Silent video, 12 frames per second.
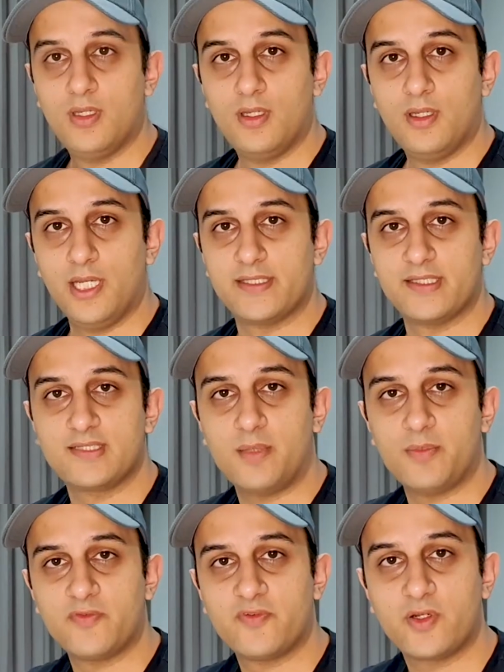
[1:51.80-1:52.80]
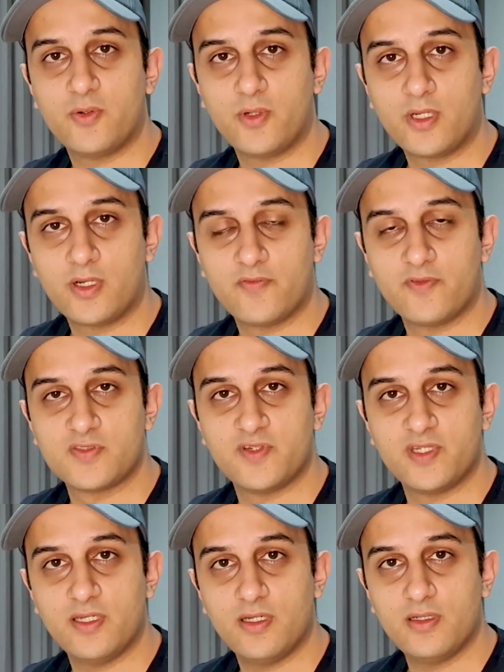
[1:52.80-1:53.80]
At the time of recording of this
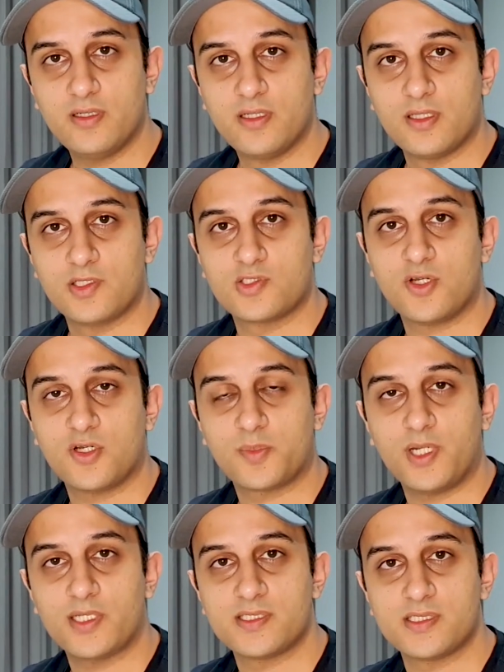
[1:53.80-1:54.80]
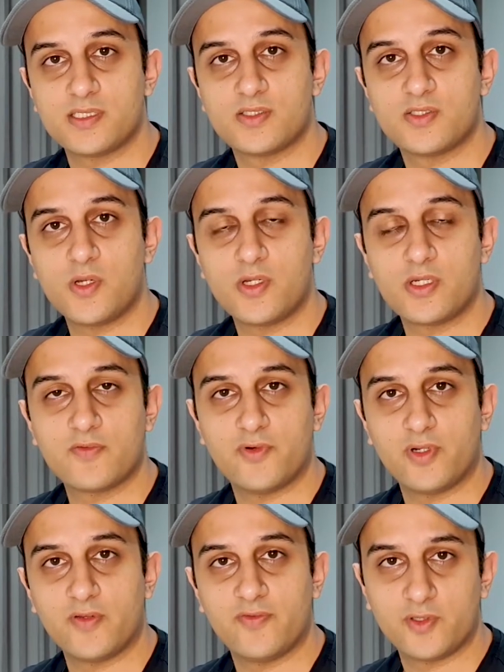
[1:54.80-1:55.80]
video, the stock price is
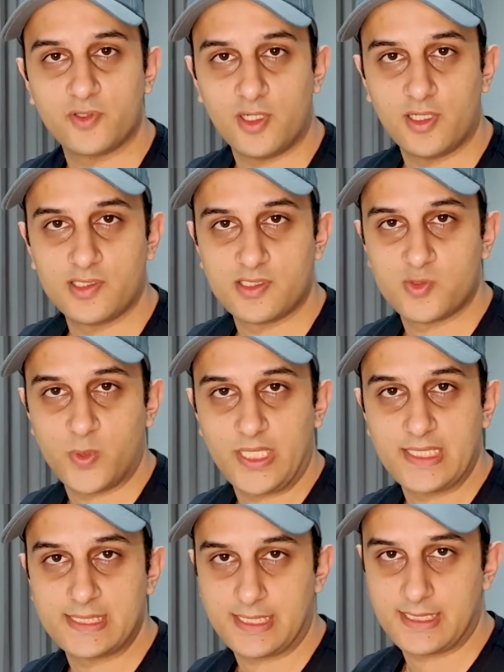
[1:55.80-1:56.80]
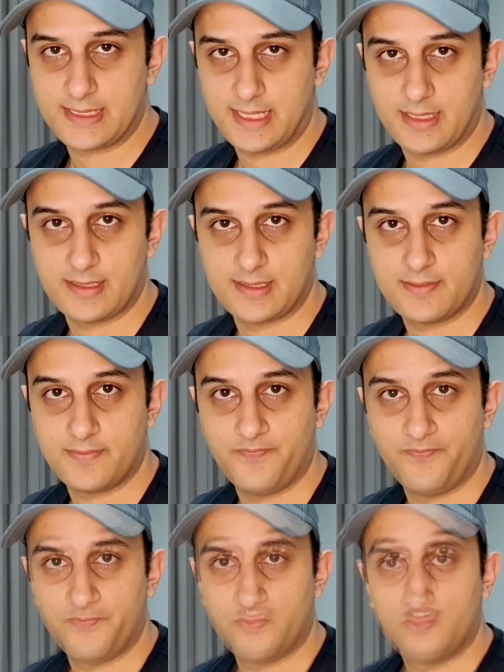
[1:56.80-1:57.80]
$244.26.
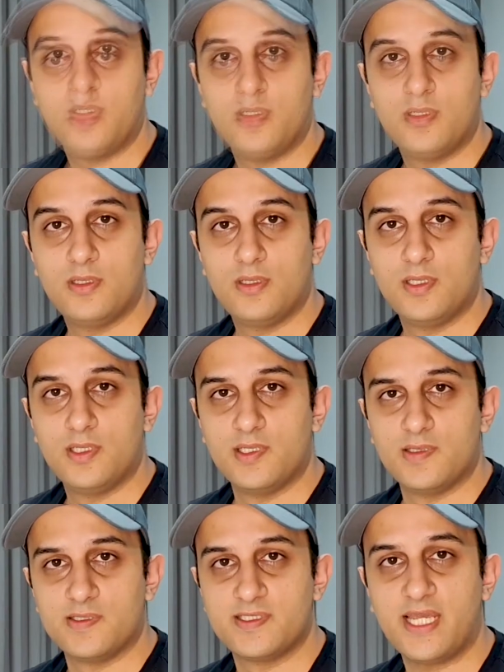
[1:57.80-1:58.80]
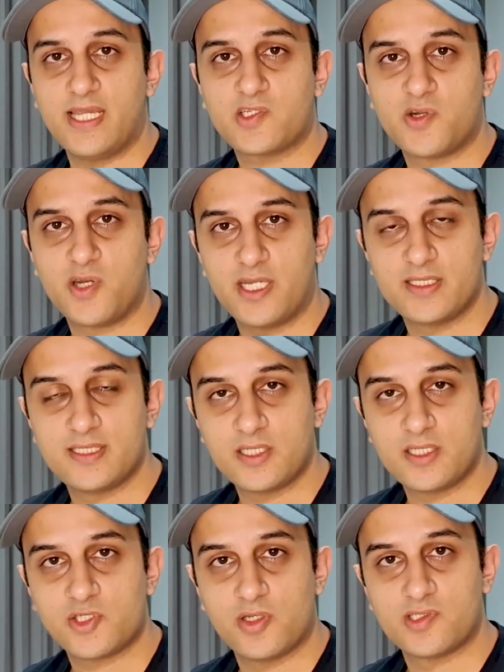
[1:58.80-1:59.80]
Zacks rating
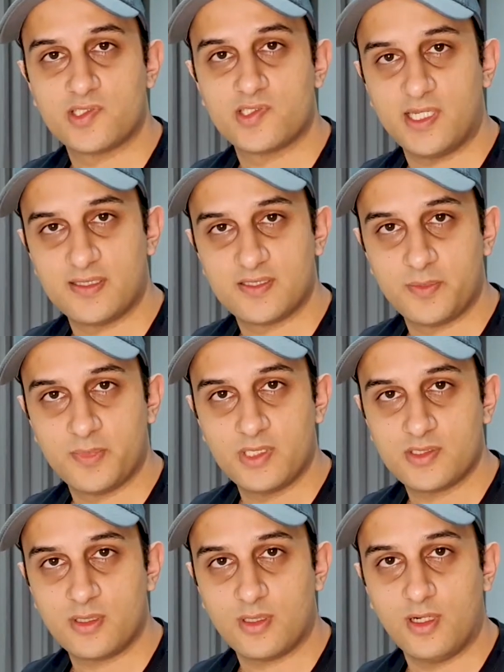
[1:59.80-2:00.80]
shows a sentiment of